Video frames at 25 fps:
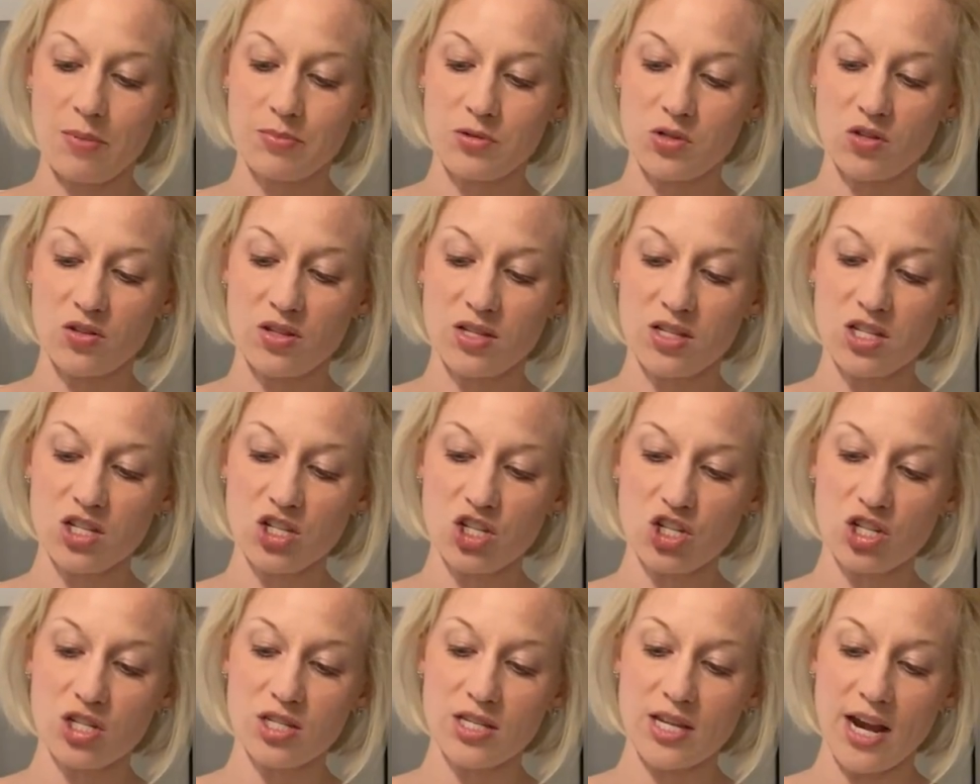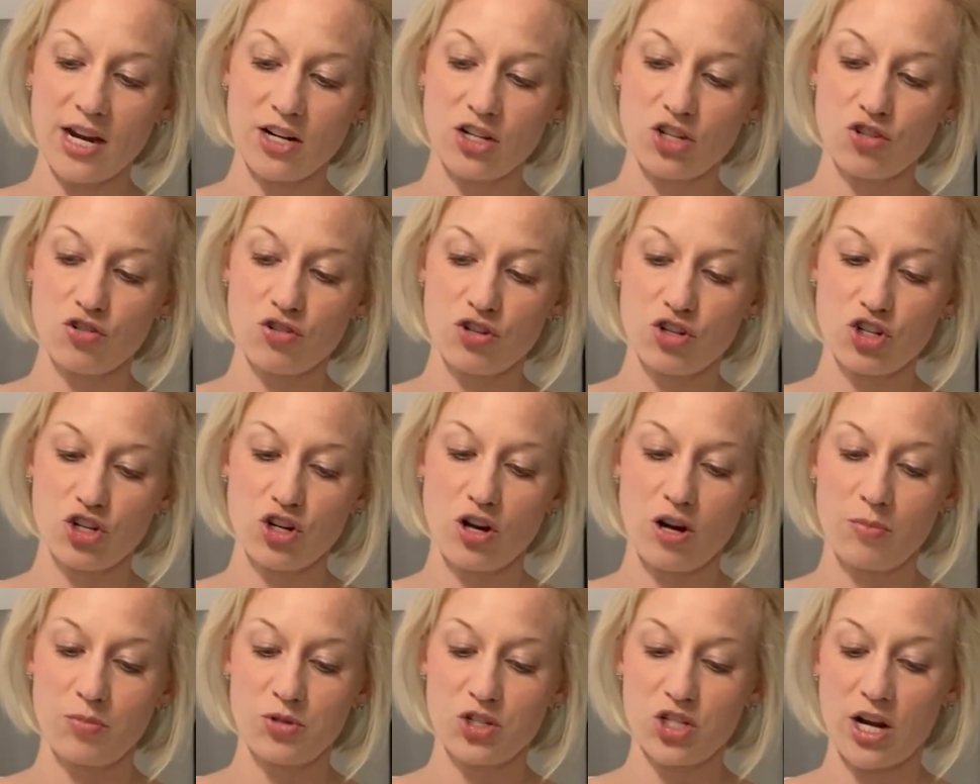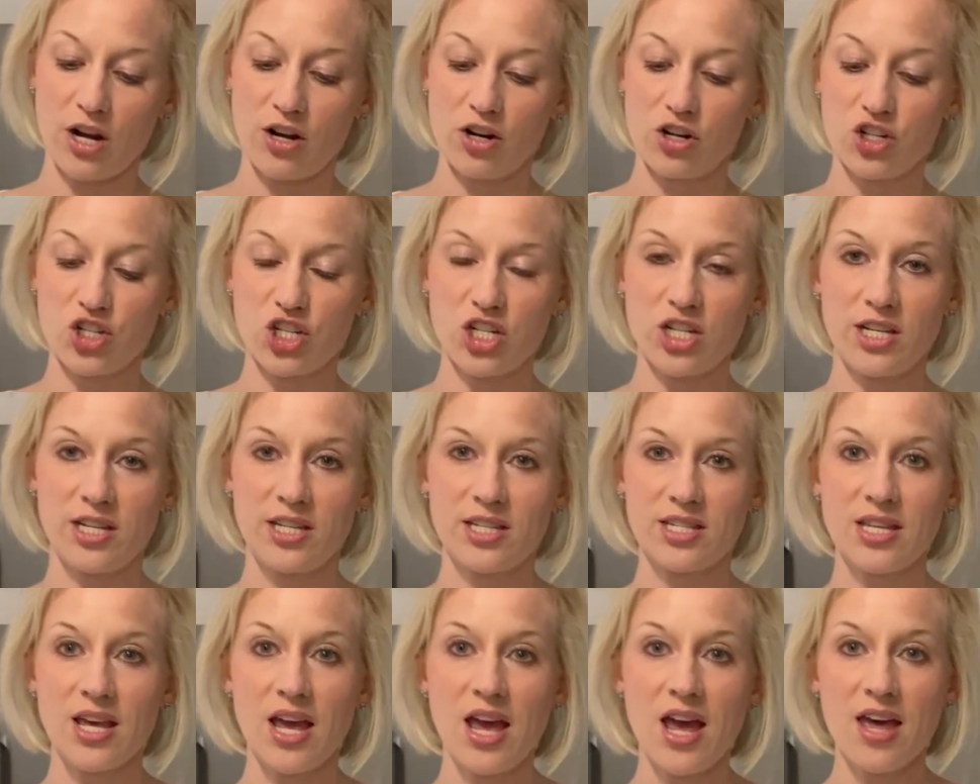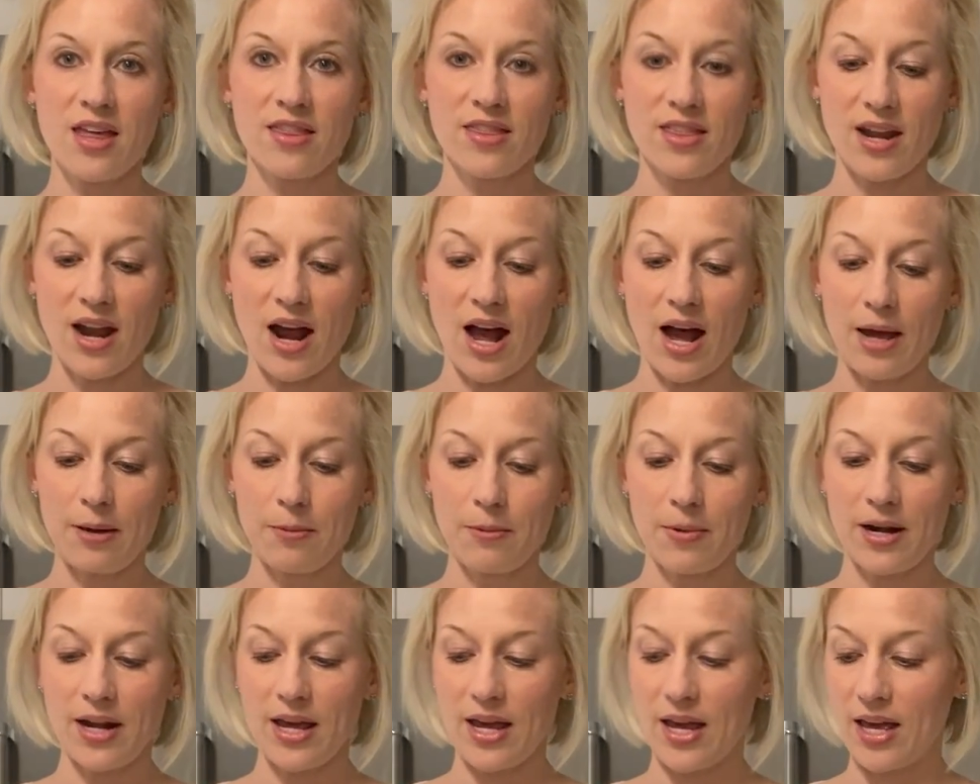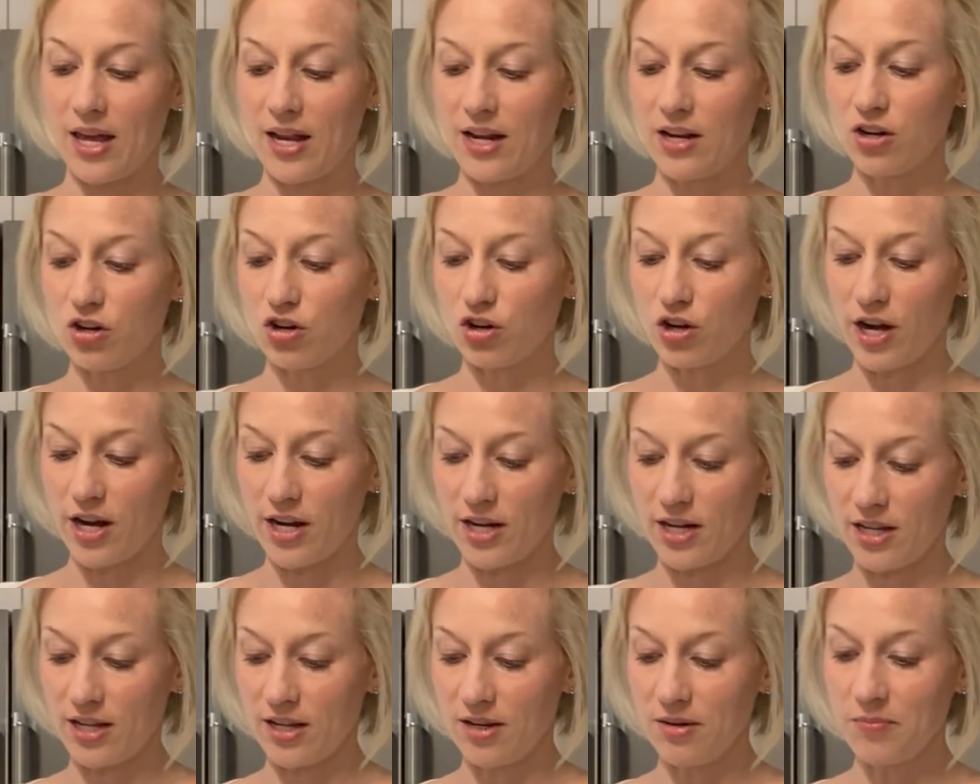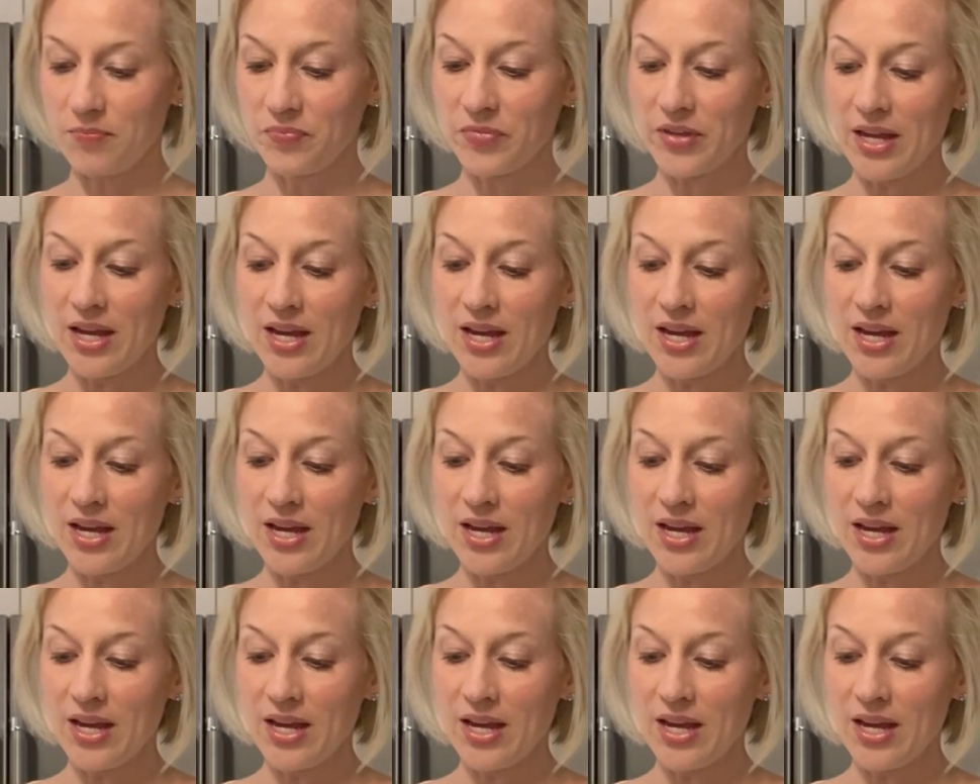So this is just extra sharp cheddar cheese that I went ahead and grated.